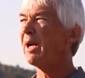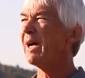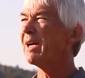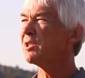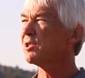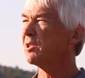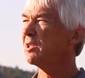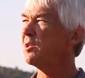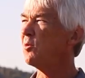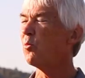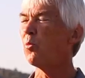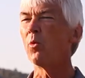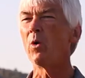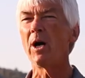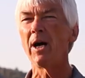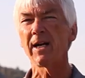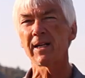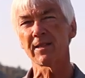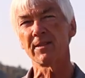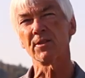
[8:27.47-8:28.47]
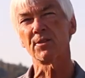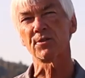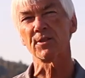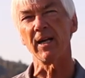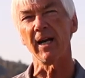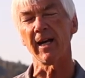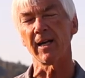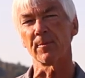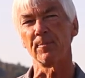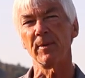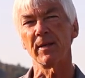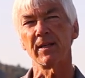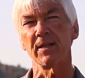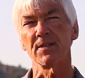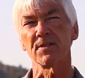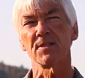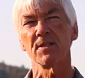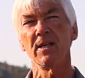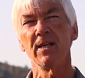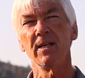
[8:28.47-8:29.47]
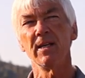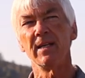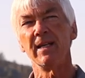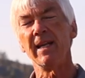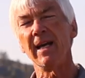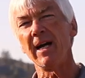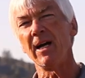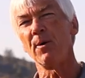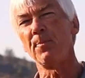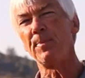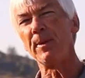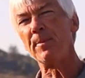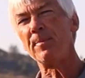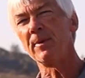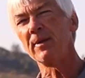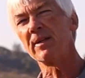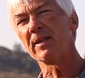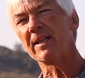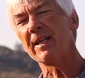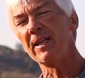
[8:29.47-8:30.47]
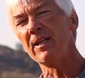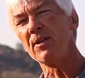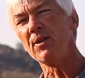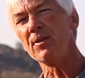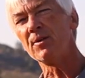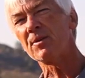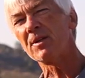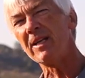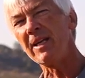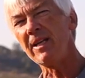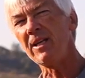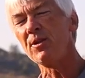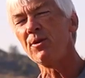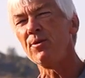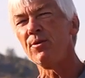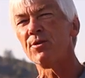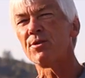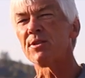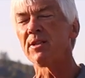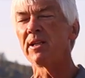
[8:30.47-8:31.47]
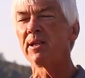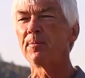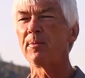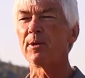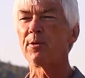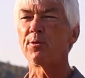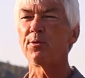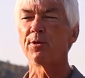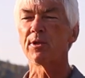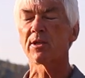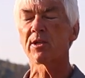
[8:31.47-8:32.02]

actually walk the track, because now people are kind of getting used a little bit to the